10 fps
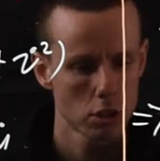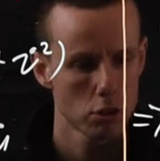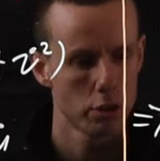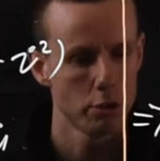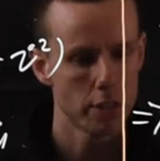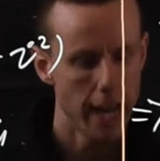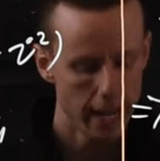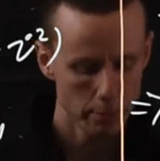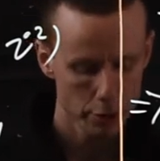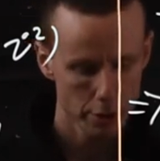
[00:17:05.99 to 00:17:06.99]
2
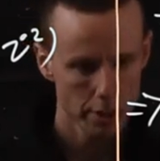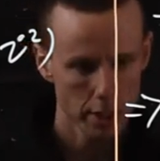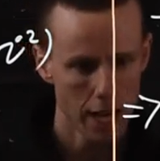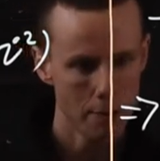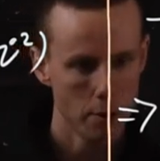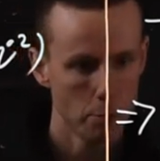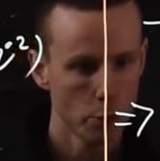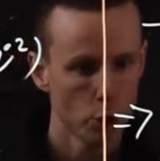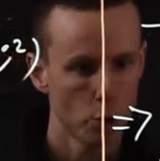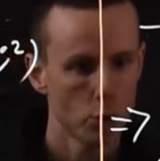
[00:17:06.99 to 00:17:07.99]
times gamma
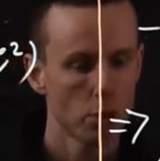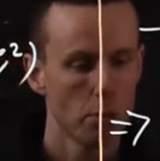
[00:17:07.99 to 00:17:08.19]
mu.